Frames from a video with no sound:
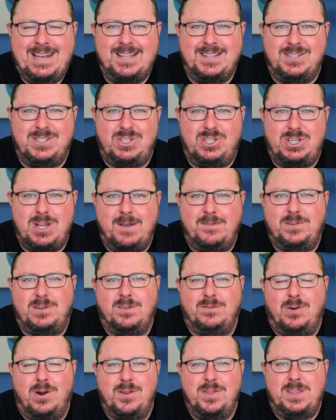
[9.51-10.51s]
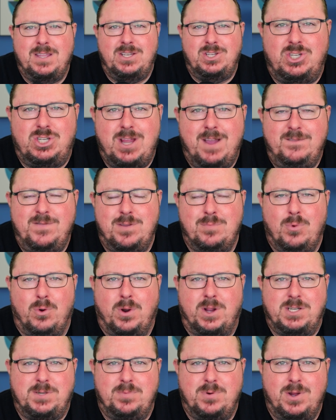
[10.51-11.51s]
It is Jeff Trevarthen, Jeff the
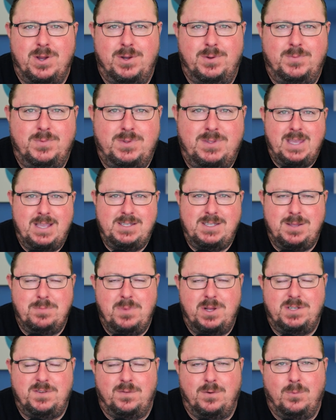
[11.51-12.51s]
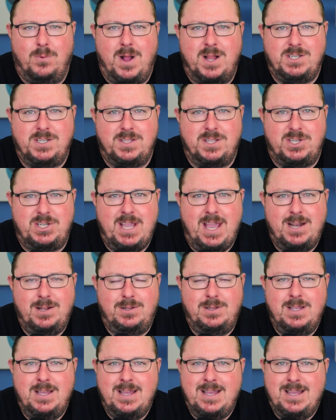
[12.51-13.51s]
Mortgage Pro. Thanks so much for watching the
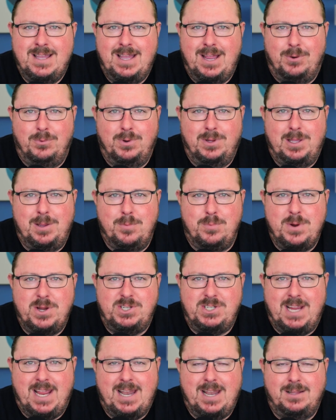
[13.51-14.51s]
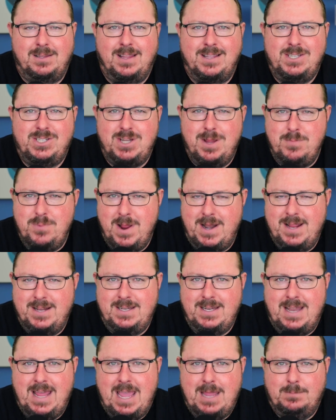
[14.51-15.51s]
channel. Really appreciate it. Let's jump right in
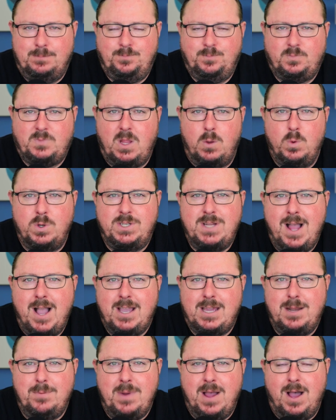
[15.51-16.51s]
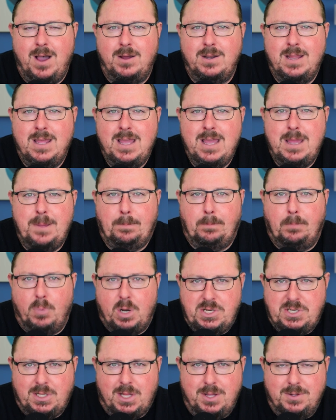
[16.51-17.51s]
today. We're talking about
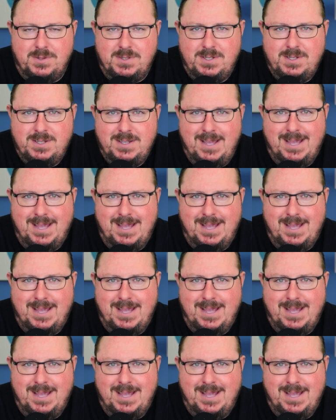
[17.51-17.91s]
bridge loans.